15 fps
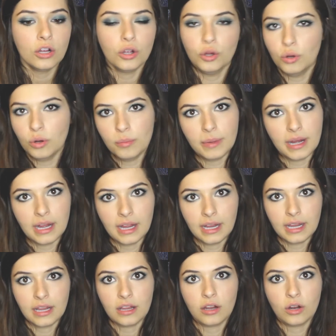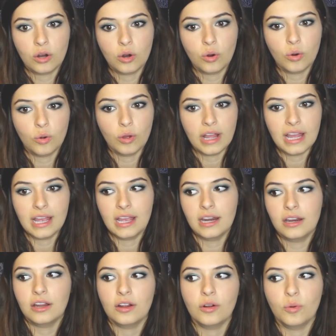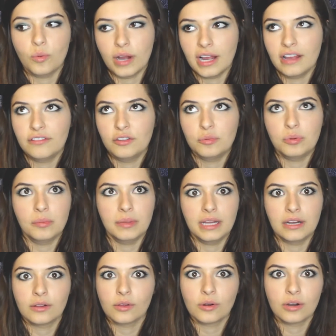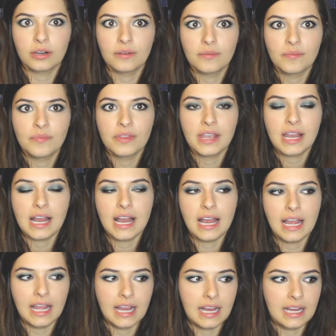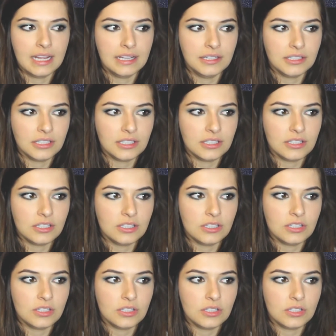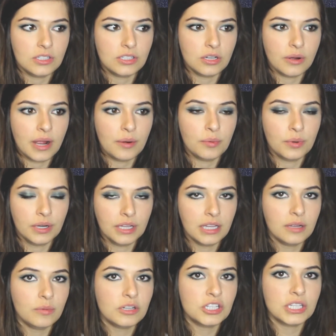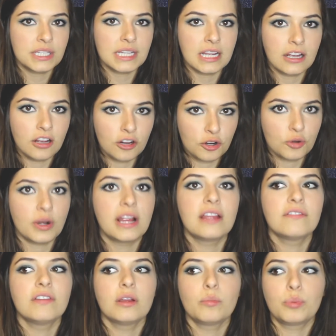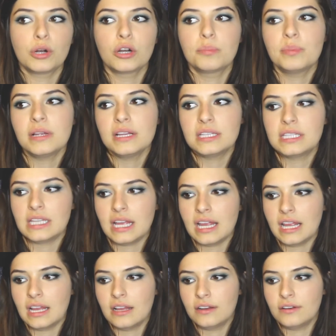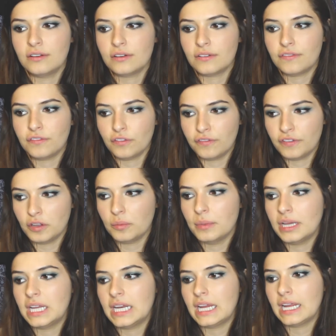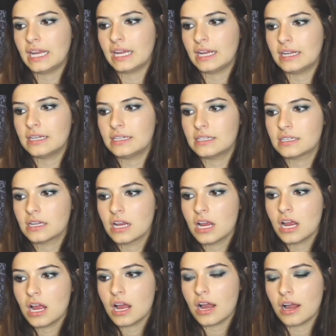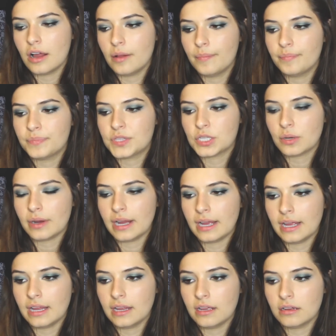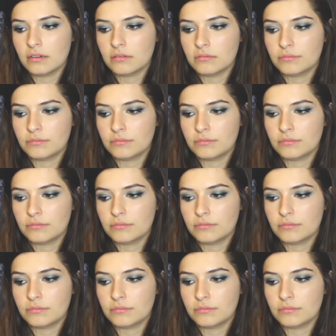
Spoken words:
who am I? And why have you put me here, Lord? And so I really was just craving purpose and fulfillment, and so I